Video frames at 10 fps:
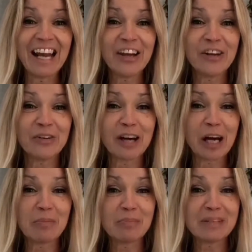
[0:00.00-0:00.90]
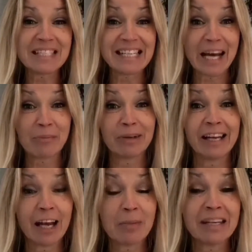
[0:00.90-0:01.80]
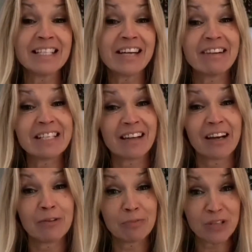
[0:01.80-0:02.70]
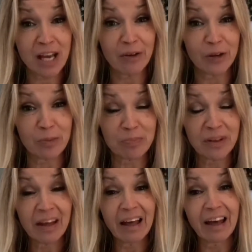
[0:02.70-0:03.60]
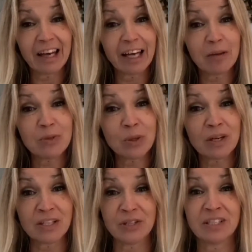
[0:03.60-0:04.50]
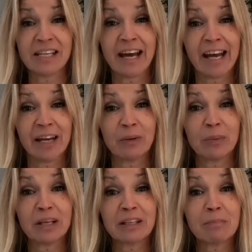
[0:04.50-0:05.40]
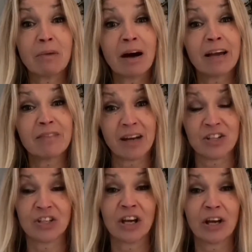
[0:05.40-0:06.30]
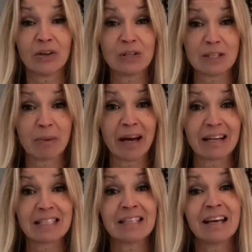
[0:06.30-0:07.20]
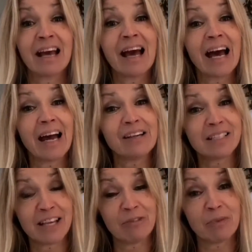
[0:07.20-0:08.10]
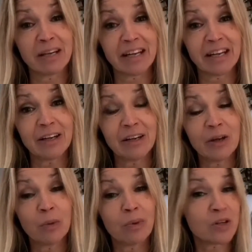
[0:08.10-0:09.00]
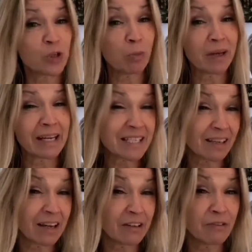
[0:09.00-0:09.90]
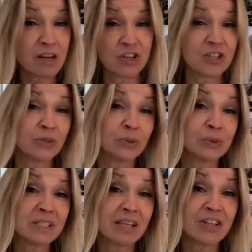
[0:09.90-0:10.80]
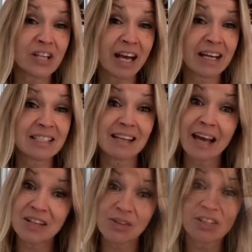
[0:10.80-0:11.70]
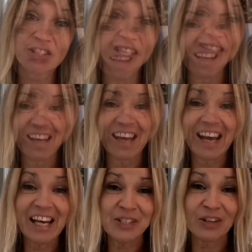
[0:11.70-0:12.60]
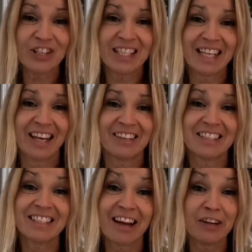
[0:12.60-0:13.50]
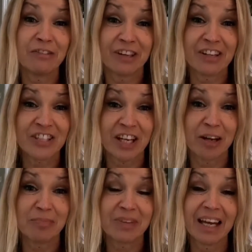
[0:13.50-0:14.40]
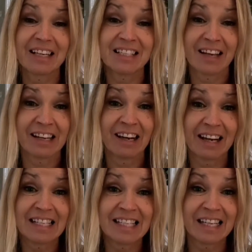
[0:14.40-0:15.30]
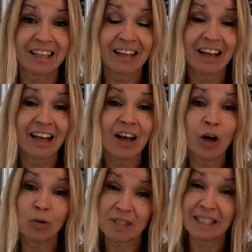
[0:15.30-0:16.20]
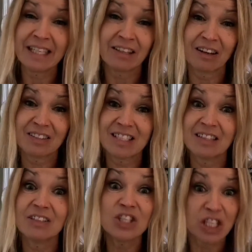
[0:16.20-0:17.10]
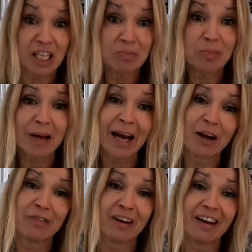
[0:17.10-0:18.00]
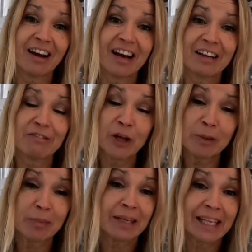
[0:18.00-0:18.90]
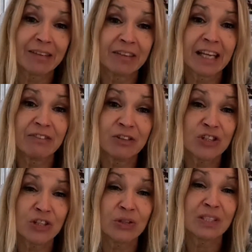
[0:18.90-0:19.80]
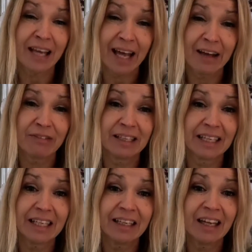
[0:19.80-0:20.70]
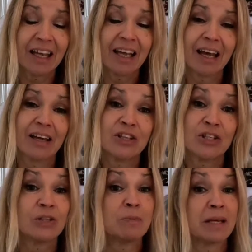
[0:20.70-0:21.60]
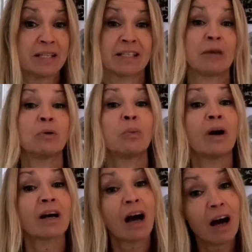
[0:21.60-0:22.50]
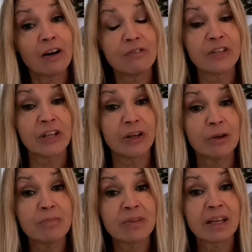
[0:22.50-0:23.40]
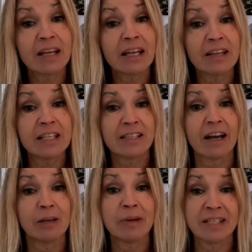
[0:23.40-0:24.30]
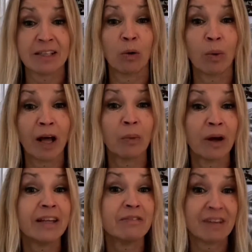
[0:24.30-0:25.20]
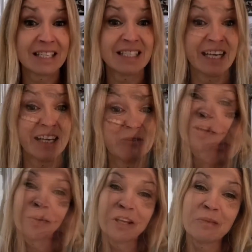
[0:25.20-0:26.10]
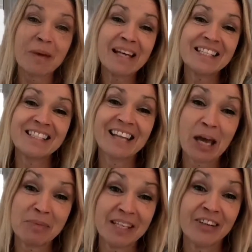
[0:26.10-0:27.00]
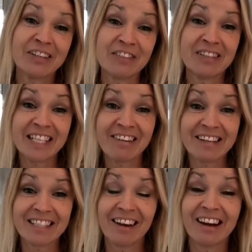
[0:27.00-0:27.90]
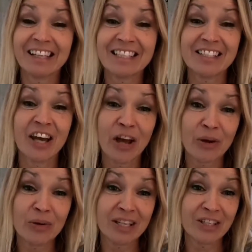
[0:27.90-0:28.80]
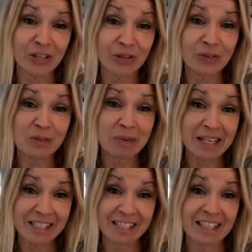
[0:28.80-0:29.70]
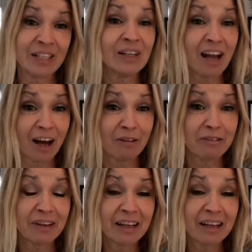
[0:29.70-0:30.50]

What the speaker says: Hello, I'm Dee Campling. I'm an interior designer from Cheltenham, and I'm talking to you today with my voucher codes about how to save money when shopping at designer furniture stores such as Houseology. Houseology sells designer furniture and designer lighting. Obviously these aren't cheap, however I firmly believe that if you choose carefully and choose pieces that will work hard for you, that designer pieces are well worth investing in. One of the best kept secrets of interior design is to only use pieces that you love.